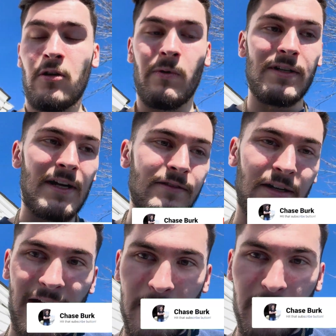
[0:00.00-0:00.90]
went down to
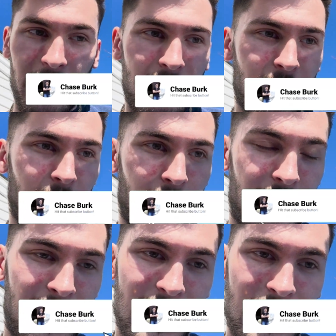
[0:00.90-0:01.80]
Napa or
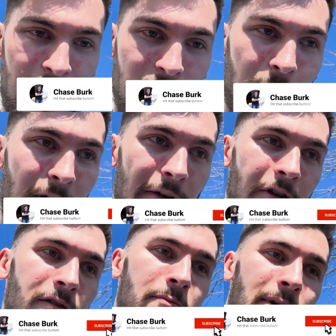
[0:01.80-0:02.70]
Advanced Auto or
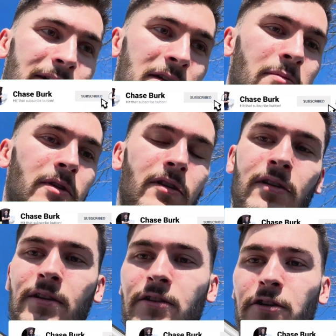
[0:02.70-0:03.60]
whatever, picked up
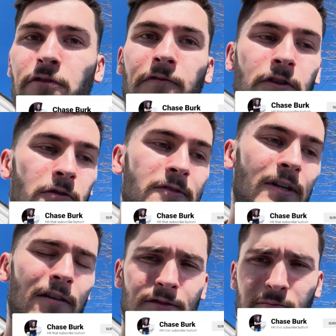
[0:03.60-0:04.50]
a new fuse,
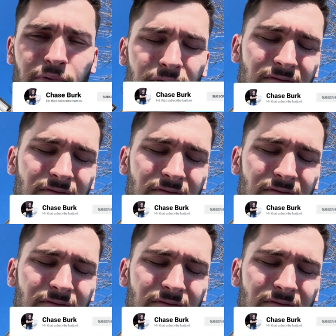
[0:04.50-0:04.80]
and I was like,